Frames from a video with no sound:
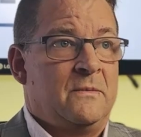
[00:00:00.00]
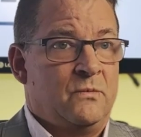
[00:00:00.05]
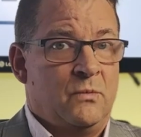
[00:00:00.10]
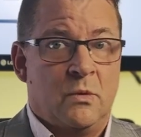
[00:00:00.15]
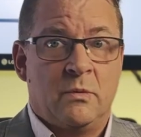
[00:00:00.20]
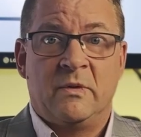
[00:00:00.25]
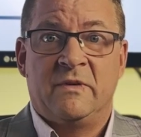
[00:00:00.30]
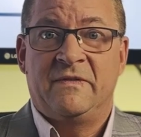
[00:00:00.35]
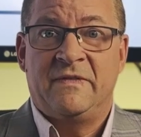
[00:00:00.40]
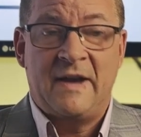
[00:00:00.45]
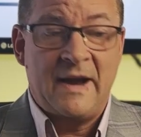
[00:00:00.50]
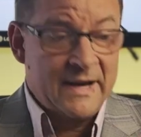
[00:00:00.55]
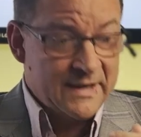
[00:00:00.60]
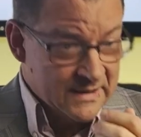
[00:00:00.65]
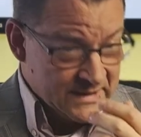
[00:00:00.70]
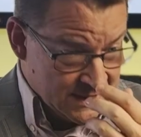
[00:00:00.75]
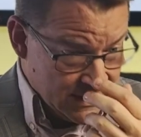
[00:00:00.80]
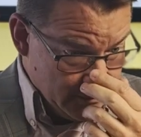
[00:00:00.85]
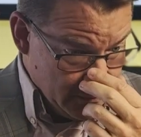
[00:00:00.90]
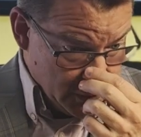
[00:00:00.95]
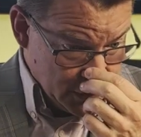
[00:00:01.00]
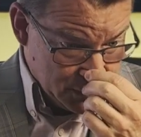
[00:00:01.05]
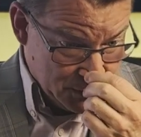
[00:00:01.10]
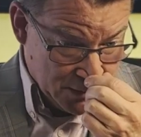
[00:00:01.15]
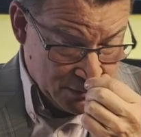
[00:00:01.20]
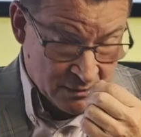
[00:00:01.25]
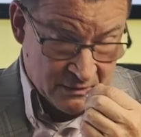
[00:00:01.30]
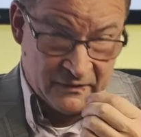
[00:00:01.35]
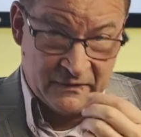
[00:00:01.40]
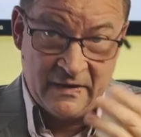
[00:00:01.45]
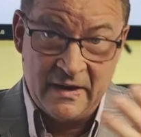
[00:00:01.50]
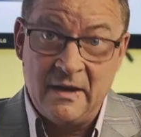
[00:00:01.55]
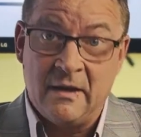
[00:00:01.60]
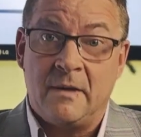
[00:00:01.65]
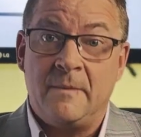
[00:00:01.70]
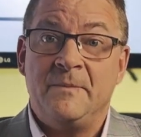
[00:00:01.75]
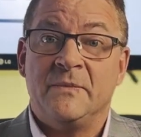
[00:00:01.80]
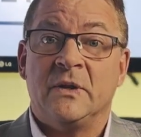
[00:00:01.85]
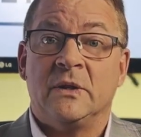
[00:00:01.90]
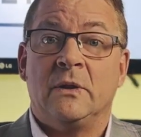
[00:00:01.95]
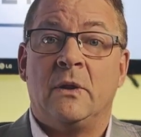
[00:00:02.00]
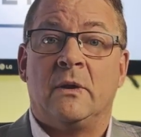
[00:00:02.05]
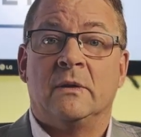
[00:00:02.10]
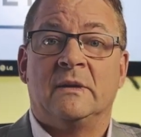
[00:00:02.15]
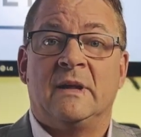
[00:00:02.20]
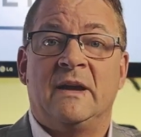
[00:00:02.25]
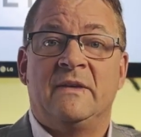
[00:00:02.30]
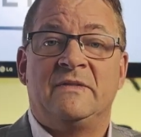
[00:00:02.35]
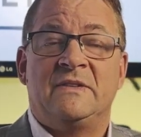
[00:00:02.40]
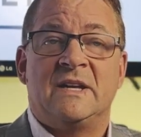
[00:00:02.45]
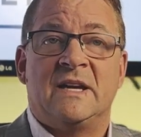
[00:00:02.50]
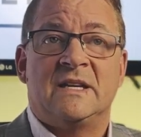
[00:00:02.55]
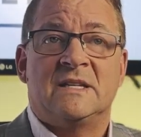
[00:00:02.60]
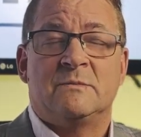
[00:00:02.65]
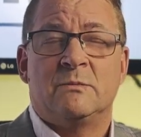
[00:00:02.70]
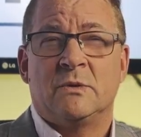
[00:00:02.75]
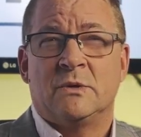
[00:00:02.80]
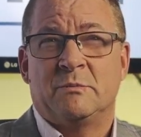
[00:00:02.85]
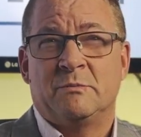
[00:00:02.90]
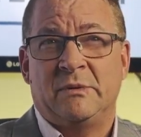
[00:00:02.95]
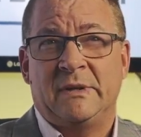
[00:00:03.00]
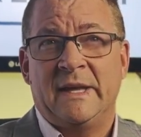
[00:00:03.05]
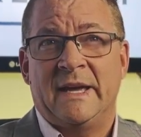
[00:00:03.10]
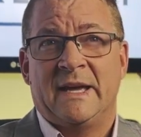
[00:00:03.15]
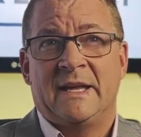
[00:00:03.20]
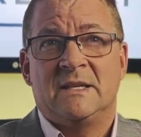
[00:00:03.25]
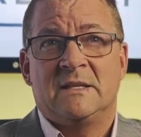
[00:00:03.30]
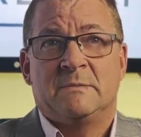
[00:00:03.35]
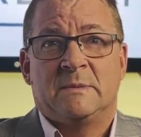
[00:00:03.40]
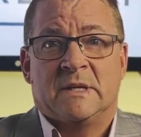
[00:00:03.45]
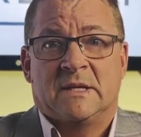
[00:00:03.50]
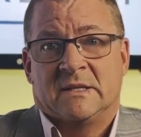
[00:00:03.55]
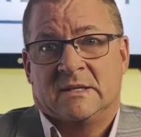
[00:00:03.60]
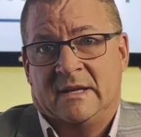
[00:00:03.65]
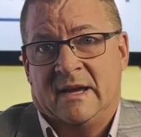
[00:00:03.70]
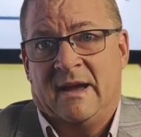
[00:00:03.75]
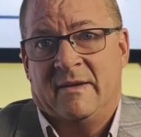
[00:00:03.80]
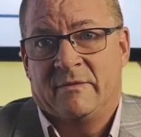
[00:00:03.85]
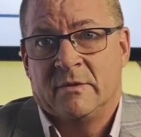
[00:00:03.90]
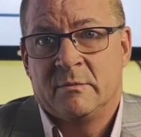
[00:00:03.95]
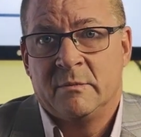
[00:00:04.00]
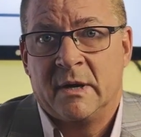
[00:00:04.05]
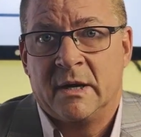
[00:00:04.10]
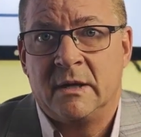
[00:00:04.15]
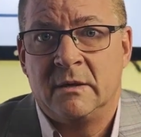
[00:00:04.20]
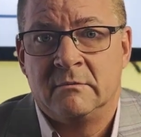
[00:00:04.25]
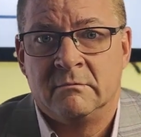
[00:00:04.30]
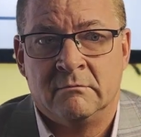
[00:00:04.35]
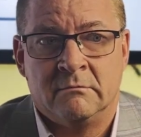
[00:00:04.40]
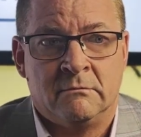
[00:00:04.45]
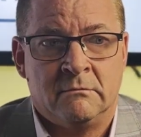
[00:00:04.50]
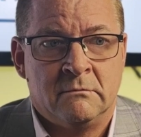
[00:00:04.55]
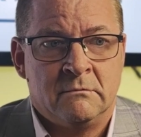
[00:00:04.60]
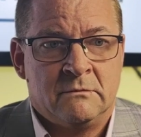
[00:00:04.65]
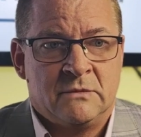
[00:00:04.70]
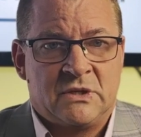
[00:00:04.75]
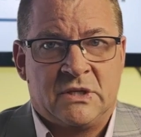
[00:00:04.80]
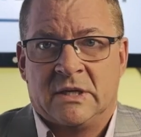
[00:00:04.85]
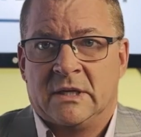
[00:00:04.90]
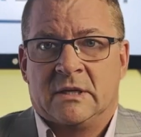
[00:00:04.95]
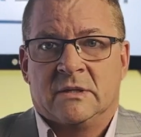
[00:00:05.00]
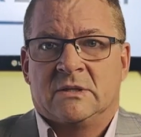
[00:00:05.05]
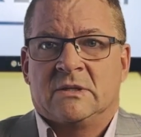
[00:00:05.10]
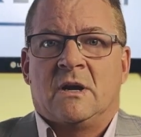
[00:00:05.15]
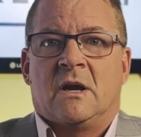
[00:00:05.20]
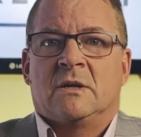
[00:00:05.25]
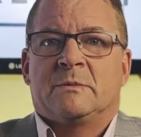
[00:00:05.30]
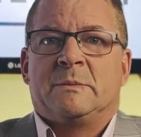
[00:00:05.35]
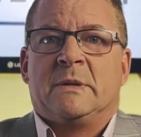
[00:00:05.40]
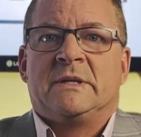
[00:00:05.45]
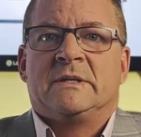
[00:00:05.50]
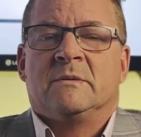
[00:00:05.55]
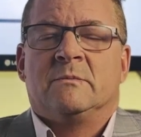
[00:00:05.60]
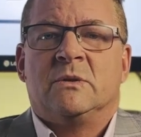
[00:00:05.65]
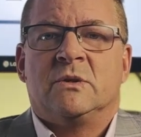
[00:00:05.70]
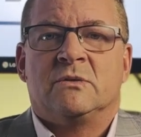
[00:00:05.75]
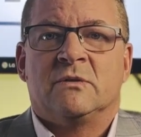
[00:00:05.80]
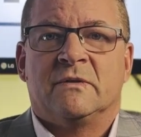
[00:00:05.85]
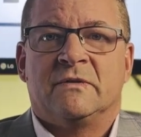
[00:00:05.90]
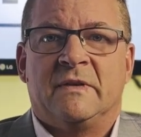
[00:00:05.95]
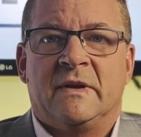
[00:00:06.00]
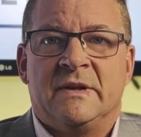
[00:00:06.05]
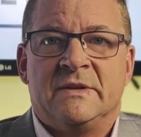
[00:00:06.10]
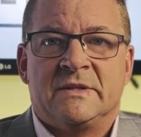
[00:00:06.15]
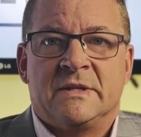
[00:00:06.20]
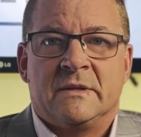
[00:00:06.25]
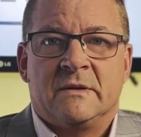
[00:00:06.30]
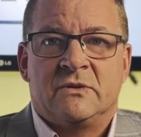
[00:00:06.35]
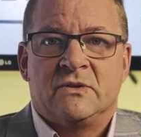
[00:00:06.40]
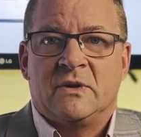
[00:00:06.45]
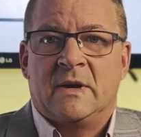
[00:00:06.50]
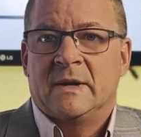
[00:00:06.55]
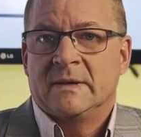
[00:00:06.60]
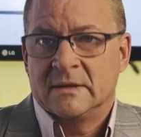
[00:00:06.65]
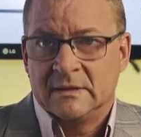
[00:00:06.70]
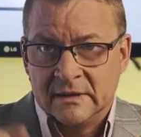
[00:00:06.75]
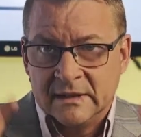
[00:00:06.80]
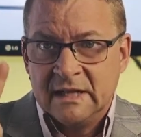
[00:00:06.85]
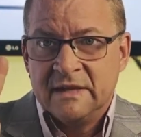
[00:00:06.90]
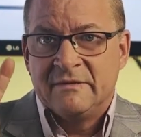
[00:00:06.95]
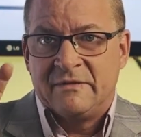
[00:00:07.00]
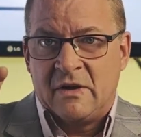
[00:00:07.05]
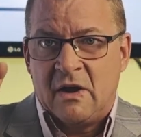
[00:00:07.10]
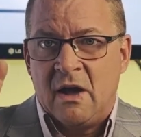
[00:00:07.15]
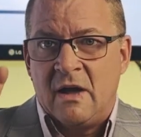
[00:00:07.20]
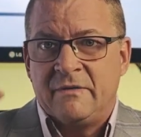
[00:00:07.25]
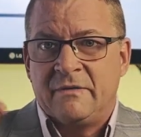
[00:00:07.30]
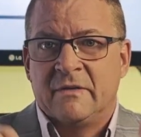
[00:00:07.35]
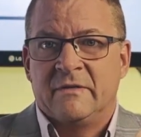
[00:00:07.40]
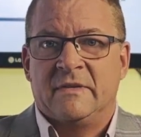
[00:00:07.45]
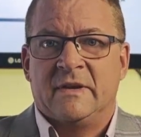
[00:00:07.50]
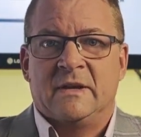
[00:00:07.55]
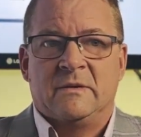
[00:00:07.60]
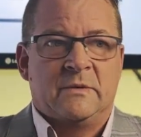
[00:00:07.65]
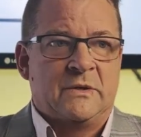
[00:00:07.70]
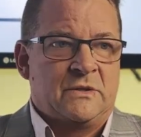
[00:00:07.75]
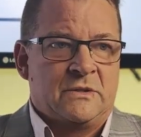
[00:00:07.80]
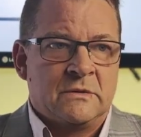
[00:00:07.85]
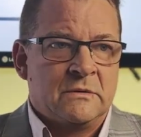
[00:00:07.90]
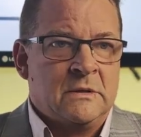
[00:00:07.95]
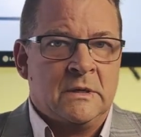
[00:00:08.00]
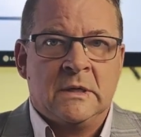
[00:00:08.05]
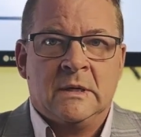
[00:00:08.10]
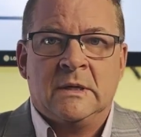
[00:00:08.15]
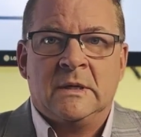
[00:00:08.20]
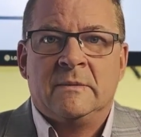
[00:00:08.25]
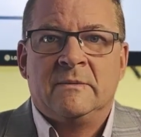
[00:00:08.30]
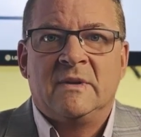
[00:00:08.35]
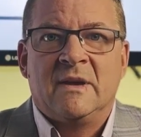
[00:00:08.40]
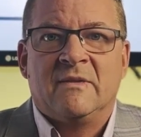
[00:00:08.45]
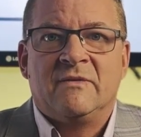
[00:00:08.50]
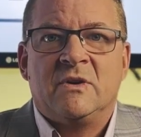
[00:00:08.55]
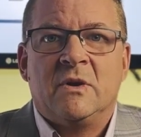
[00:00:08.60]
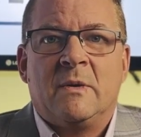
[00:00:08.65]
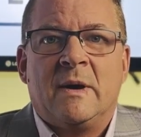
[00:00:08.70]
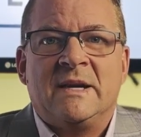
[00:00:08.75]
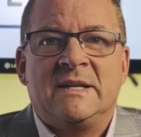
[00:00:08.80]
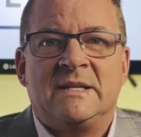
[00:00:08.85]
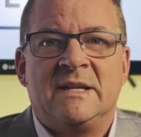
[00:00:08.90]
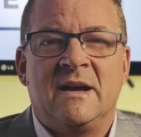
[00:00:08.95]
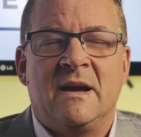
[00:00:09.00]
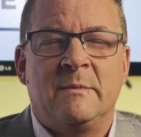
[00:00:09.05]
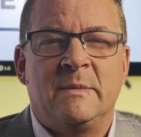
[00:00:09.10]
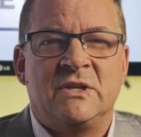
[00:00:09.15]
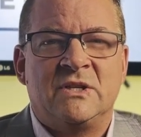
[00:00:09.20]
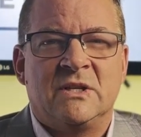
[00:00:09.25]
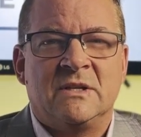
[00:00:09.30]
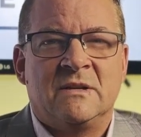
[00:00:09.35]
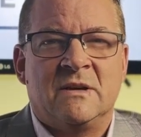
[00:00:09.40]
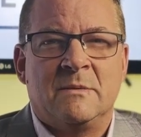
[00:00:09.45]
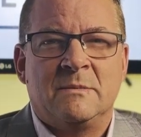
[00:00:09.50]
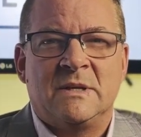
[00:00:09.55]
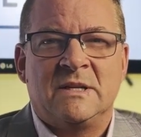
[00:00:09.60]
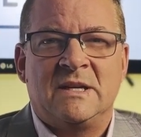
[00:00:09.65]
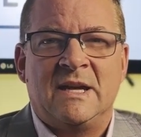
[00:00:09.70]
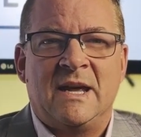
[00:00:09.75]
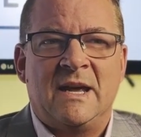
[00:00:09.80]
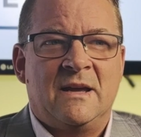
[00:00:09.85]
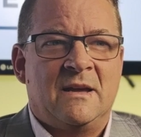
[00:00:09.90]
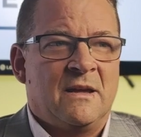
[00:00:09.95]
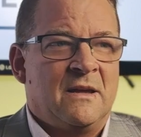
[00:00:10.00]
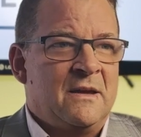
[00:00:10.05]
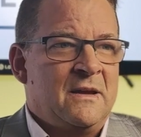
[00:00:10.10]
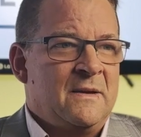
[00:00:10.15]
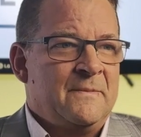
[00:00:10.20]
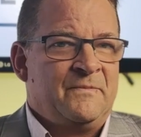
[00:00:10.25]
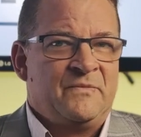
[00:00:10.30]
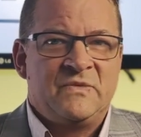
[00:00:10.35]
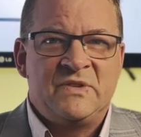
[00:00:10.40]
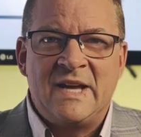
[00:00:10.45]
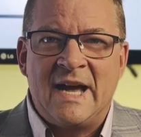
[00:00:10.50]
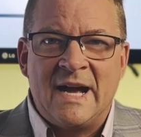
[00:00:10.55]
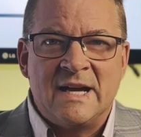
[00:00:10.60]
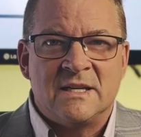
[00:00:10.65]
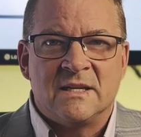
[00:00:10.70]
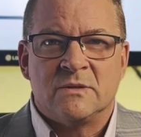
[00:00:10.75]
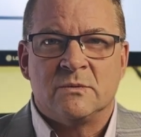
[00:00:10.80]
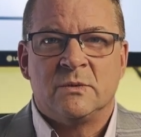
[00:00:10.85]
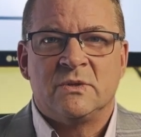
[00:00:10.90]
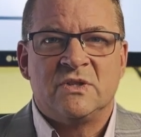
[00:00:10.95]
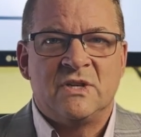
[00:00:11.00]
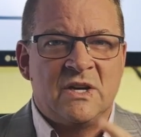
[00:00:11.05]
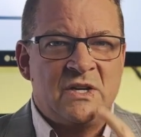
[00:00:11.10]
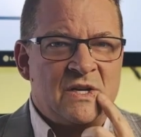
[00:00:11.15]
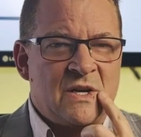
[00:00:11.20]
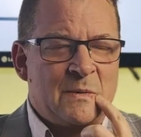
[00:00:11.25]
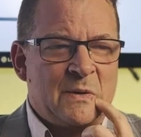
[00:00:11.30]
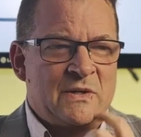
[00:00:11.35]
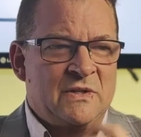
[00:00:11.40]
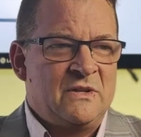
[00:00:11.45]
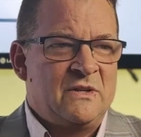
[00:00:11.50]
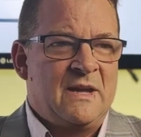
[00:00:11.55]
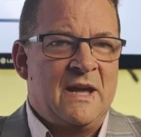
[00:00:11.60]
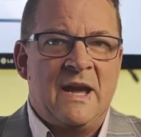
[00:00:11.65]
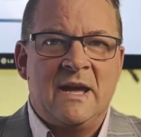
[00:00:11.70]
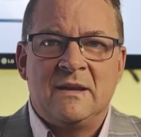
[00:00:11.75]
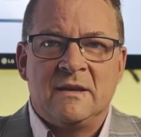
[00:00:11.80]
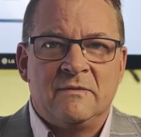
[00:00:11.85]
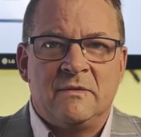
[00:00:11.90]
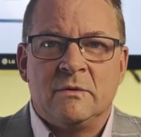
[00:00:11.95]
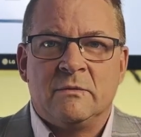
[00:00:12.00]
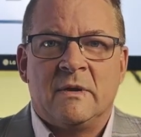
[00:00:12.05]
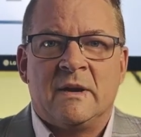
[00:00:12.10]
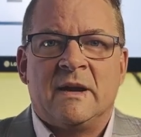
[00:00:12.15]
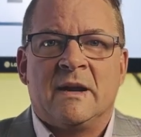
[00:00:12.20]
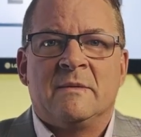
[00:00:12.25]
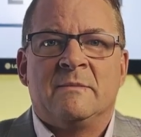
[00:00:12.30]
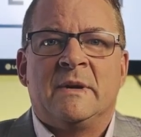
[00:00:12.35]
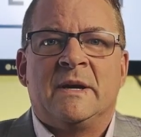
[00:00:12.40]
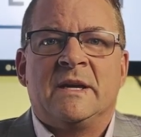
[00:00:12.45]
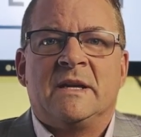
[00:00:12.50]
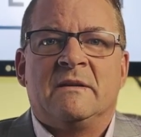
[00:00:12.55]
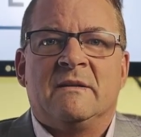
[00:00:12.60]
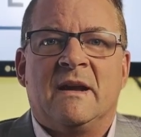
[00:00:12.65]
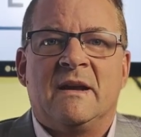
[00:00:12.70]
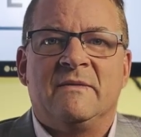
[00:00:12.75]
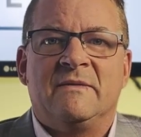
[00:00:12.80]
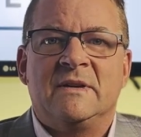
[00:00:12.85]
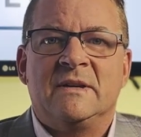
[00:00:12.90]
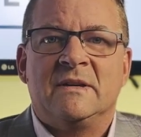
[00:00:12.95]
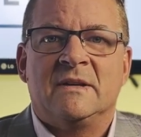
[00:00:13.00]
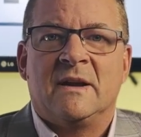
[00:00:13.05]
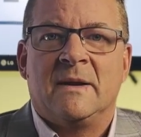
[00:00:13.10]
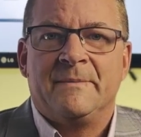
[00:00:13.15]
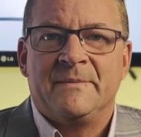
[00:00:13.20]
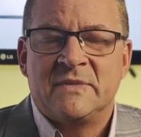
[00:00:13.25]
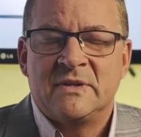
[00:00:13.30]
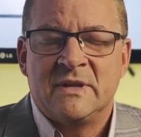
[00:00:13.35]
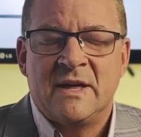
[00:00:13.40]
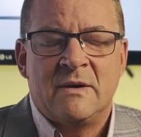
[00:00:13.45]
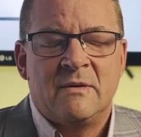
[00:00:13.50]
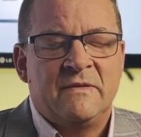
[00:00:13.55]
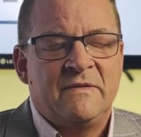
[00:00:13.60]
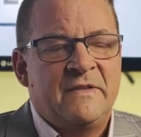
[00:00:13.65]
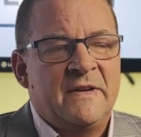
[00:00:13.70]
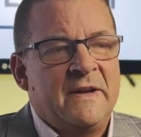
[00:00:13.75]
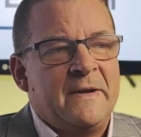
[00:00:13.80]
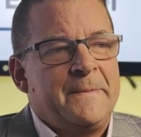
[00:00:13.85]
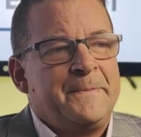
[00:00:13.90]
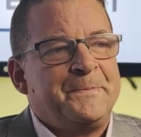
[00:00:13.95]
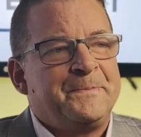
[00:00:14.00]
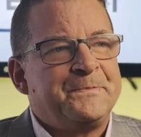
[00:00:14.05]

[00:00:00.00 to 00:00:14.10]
What we find is that most people fail the long life test, most plans, because they have their money sitting in stocks, bonds, and mutual funds, and they're trying to live off of it, which you have no idea how much income to take. Taxes will change how much you get, and if you run out of money, you're out of income. So that would fail.